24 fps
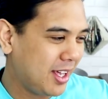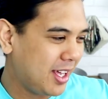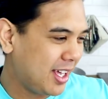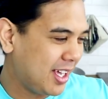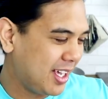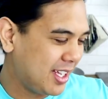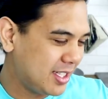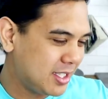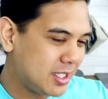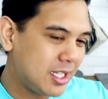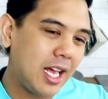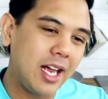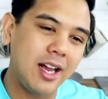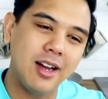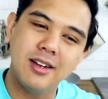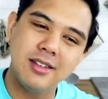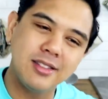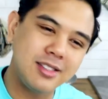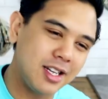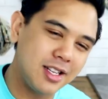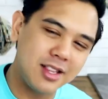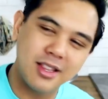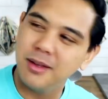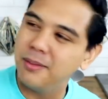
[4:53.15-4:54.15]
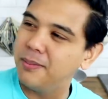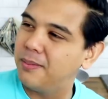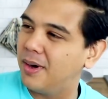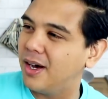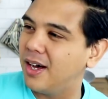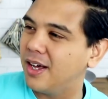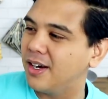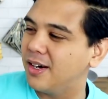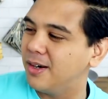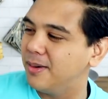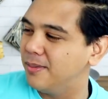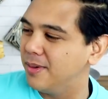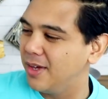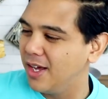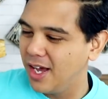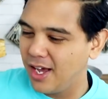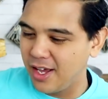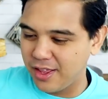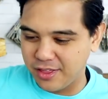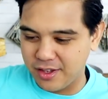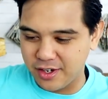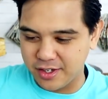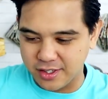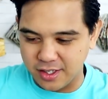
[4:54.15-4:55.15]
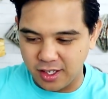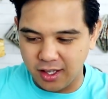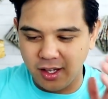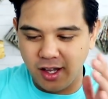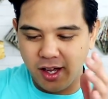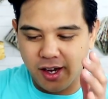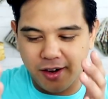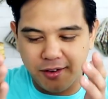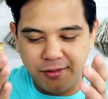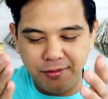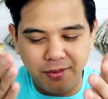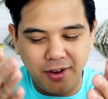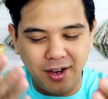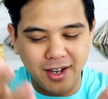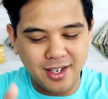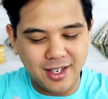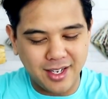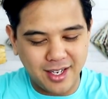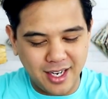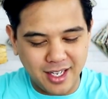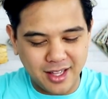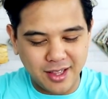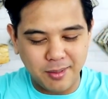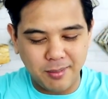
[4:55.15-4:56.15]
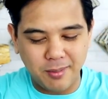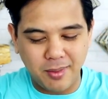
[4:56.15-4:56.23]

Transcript: It tears at the bottom, there's a lot of fondant at the